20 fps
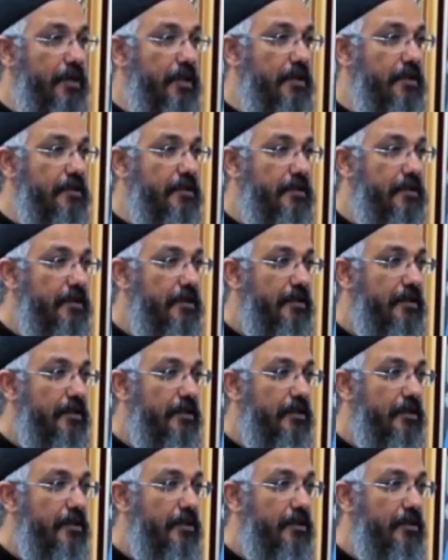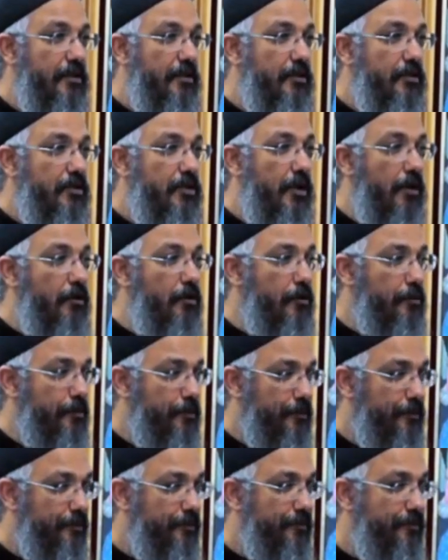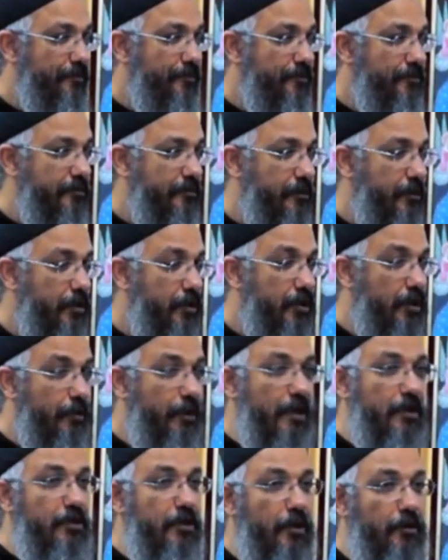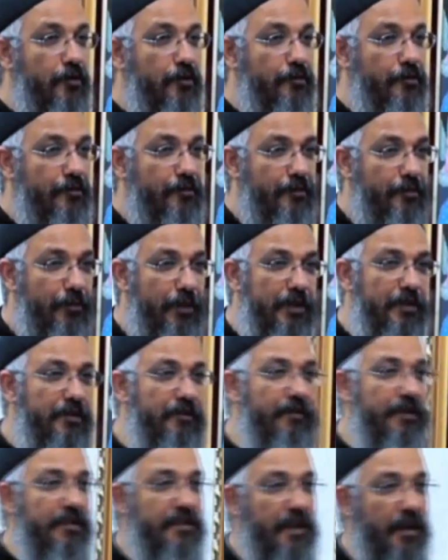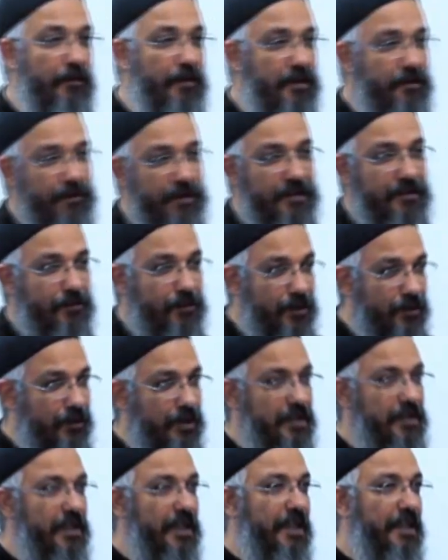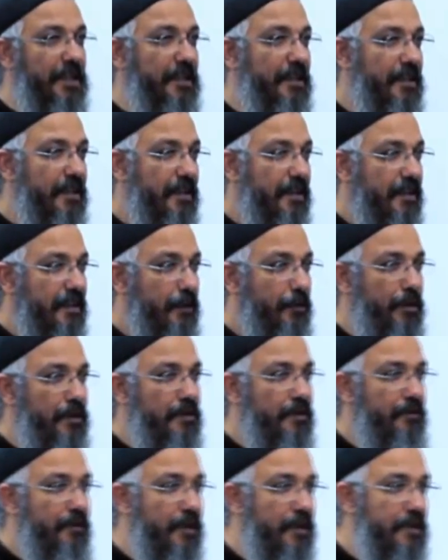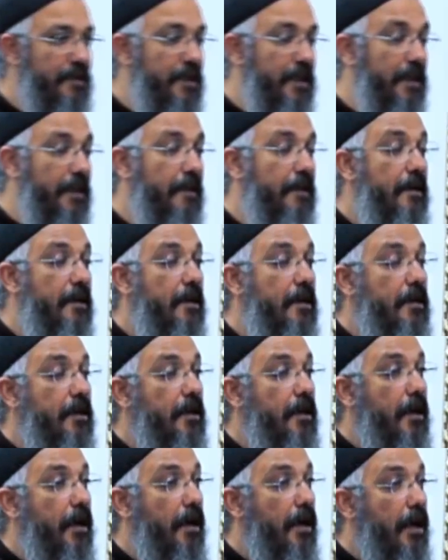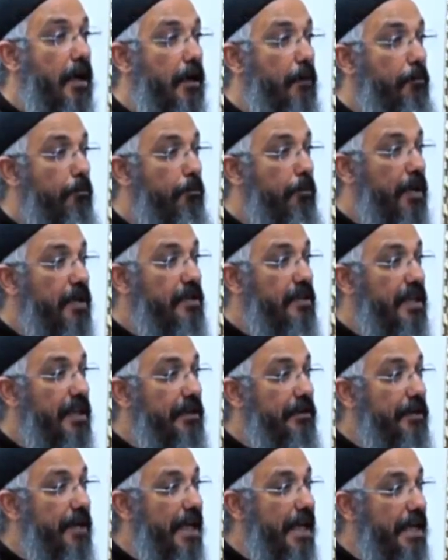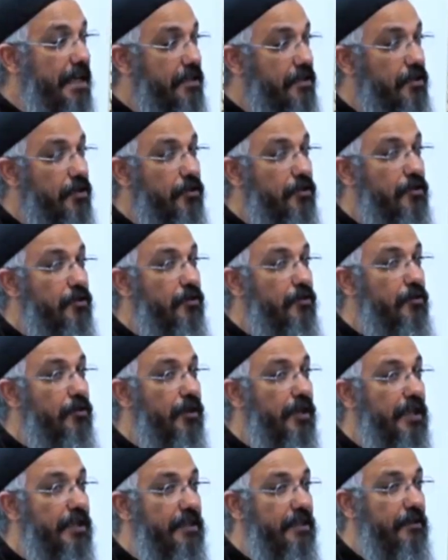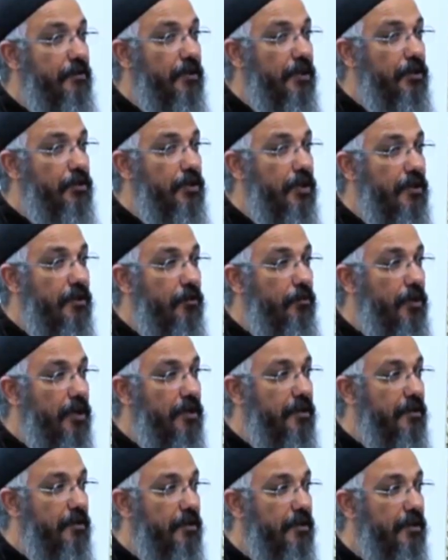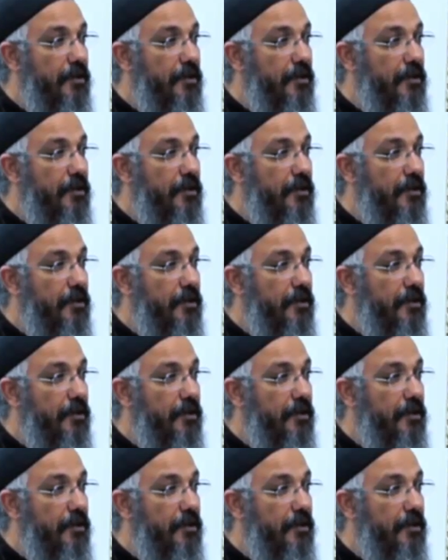is shalom. Shabbat shalom. Peace of the Sabbath means we're resting. The peace of the resting. But the Greeks used to greet each other with